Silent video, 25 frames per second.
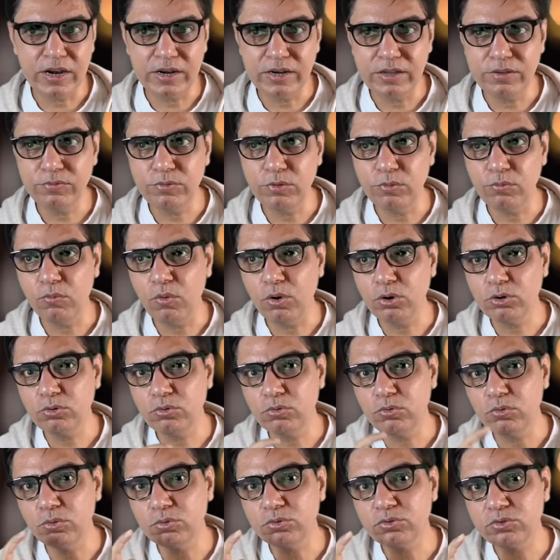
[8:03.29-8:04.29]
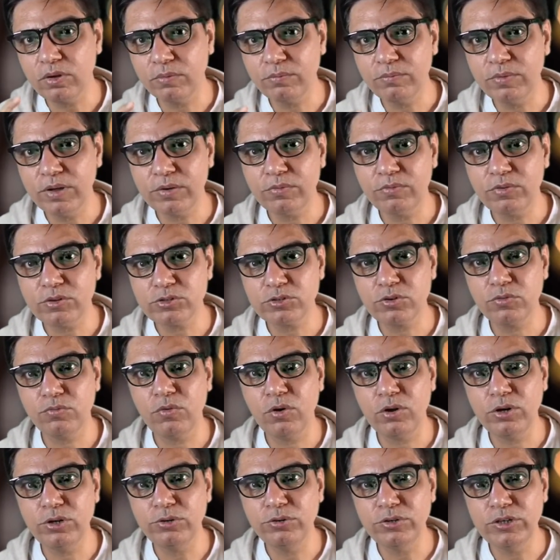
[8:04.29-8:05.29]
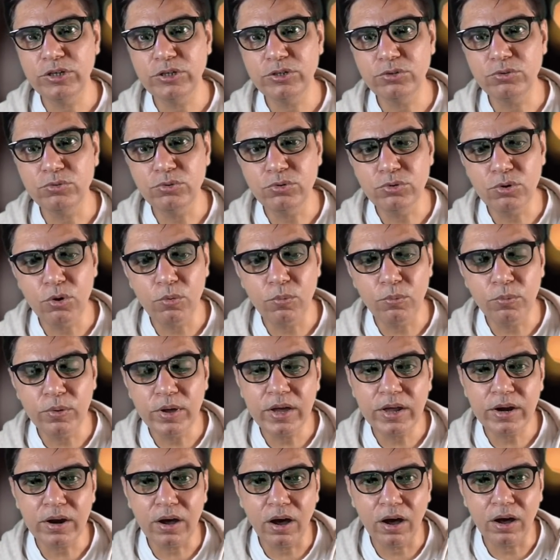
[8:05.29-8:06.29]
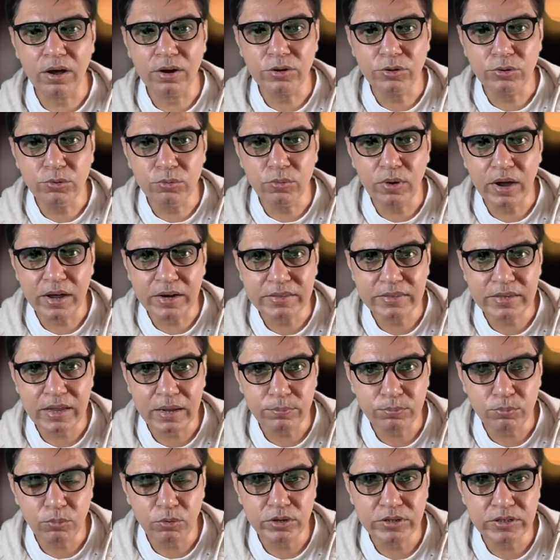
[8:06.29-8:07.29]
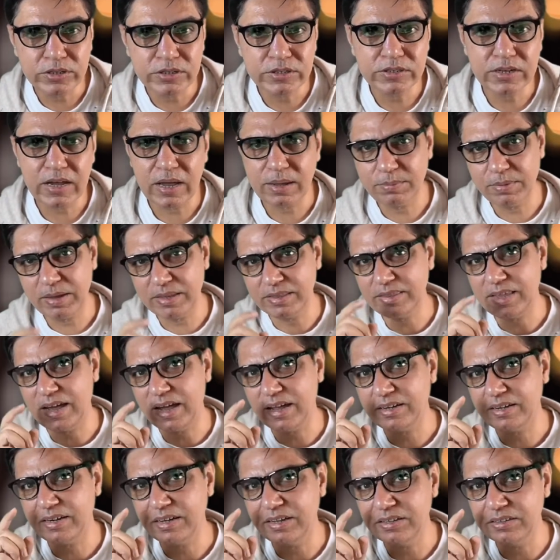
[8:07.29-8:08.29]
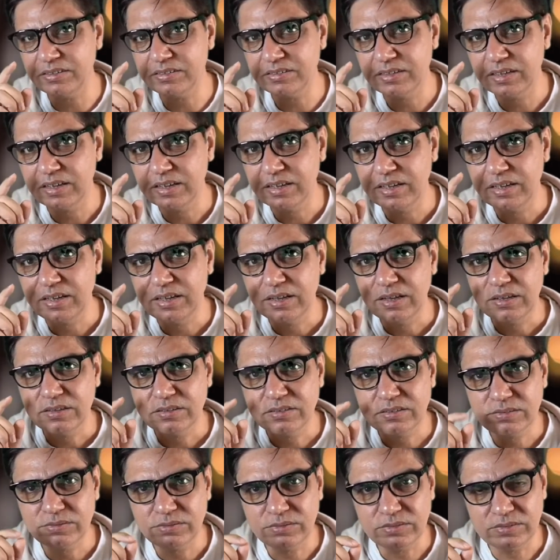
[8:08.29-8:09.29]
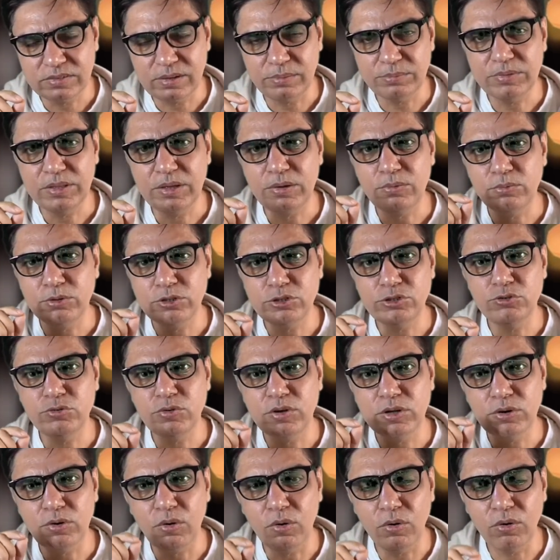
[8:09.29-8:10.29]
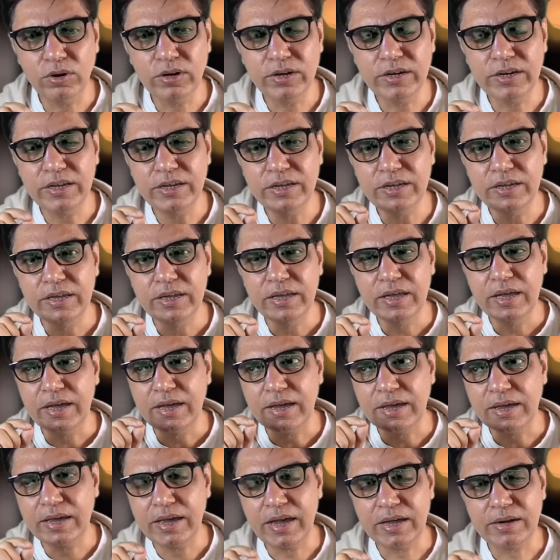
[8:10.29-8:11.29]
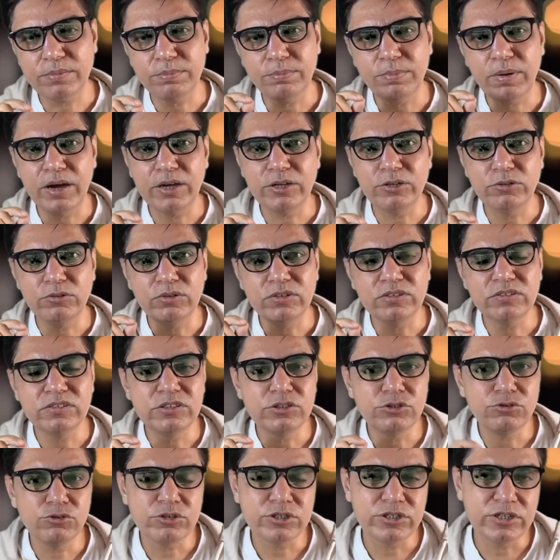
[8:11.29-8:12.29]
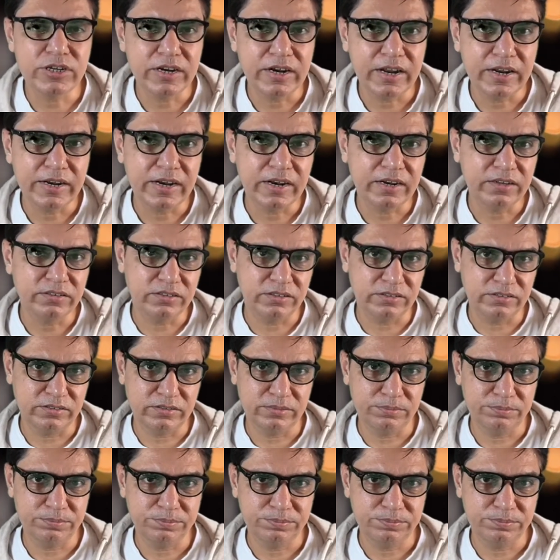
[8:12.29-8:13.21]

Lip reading: If you want to go somewhere, first of all, you need to know where are you at that point in time. And that is something which you can only get by doing situational analysis.